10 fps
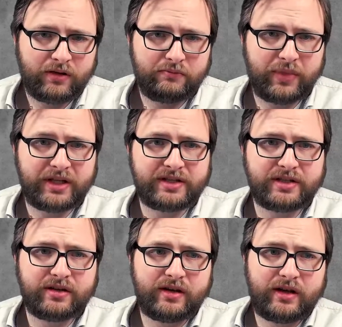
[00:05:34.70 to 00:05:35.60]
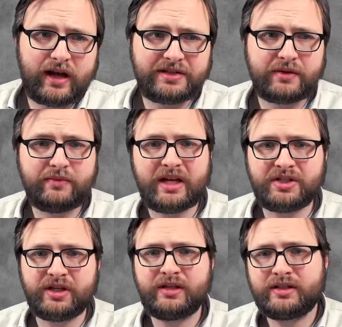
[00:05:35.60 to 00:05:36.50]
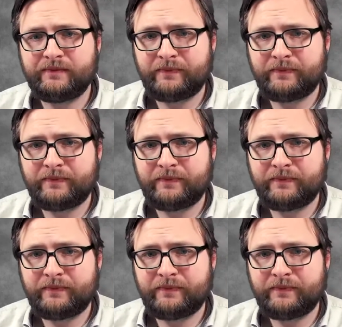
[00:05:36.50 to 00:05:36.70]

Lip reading: But as I mentioned,